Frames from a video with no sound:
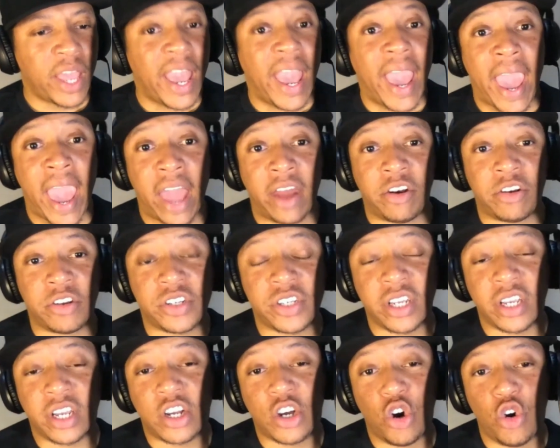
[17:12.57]

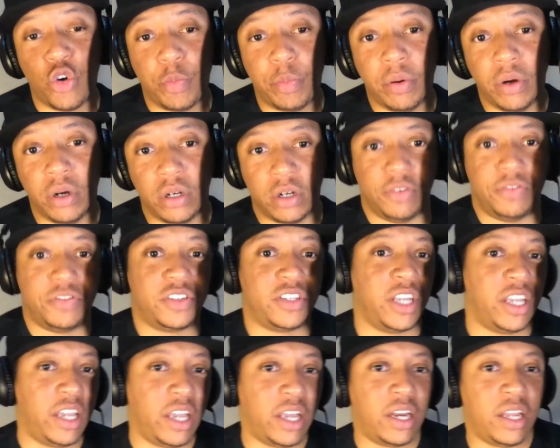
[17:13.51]
Anderson Cooper of
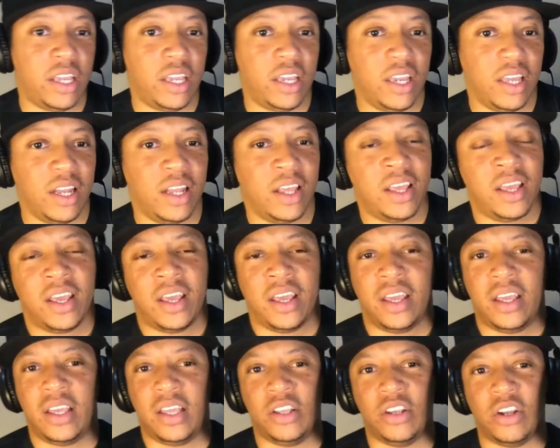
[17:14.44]
CNN,
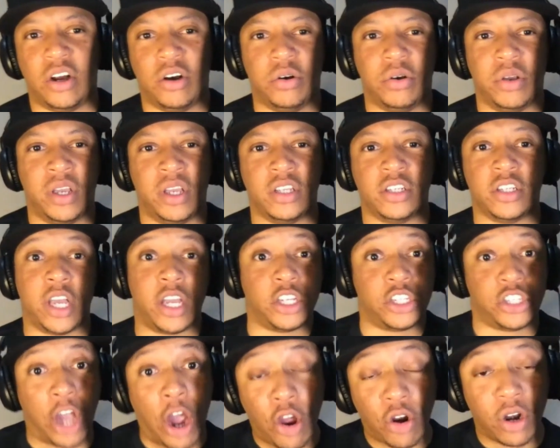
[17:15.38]
you know, is a
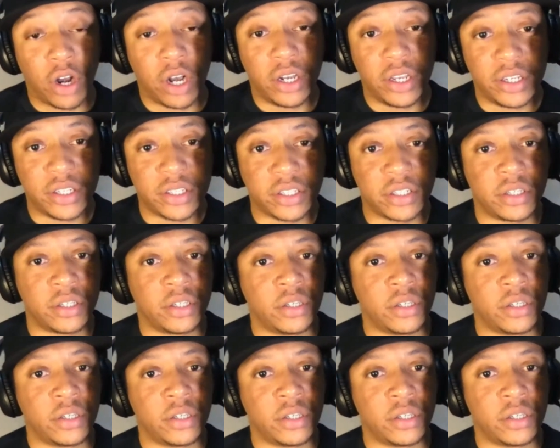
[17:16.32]
journalist.